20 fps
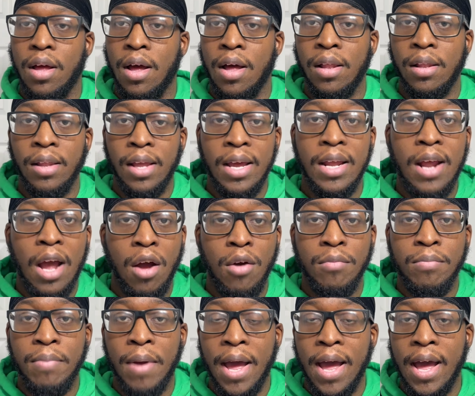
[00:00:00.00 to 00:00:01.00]
a lay down
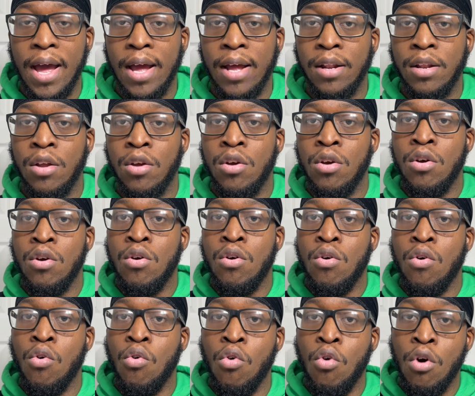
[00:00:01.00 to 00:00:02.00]
pad
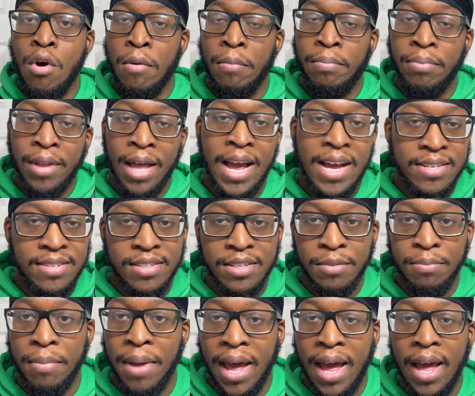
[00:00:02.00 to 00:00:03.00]
or a plastic
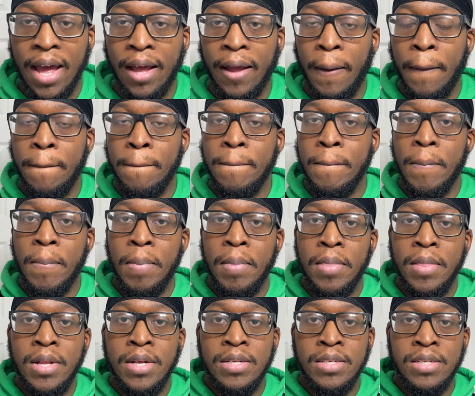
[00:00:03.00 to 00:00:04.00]
bag
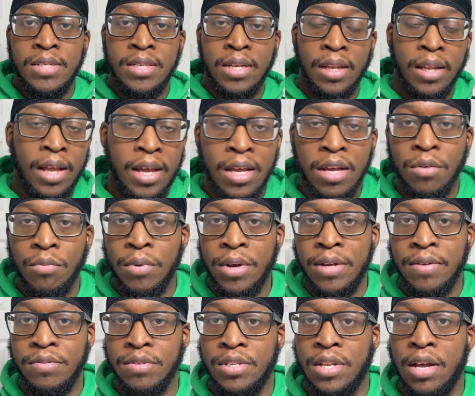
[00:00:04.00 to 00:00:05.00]
to lay your
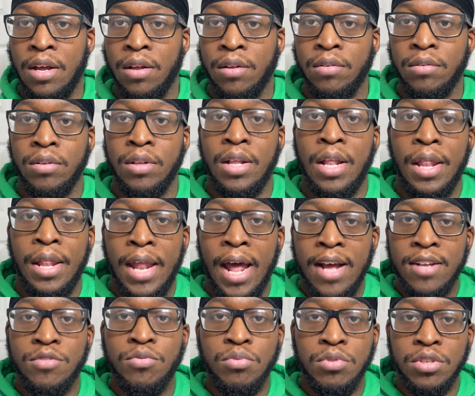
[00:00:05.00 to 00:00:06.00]
waves down.
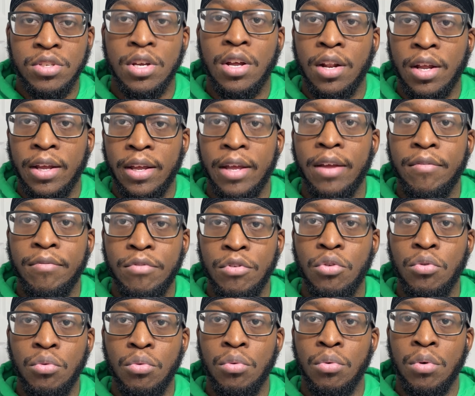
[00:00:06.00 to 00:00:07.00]
That's what's going to give
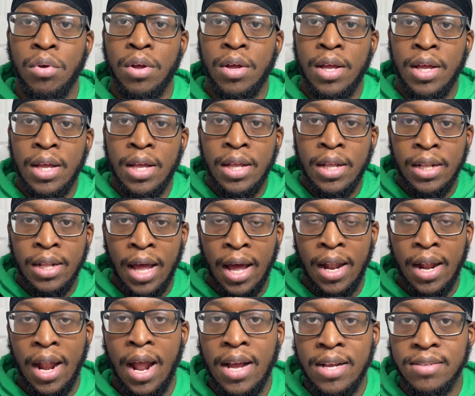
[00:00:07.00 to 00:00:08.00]
you that
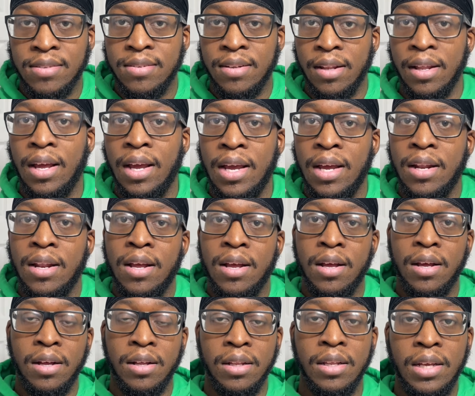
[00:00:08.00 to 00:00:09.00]
nice laid
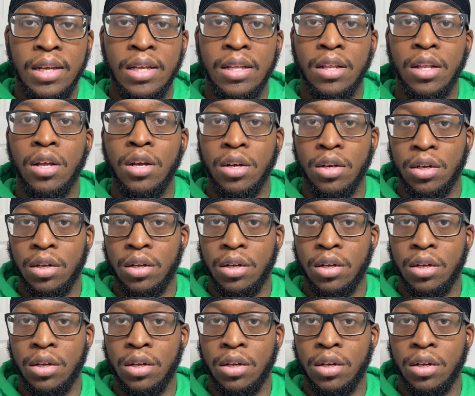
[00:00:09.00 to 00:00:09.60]
clean look.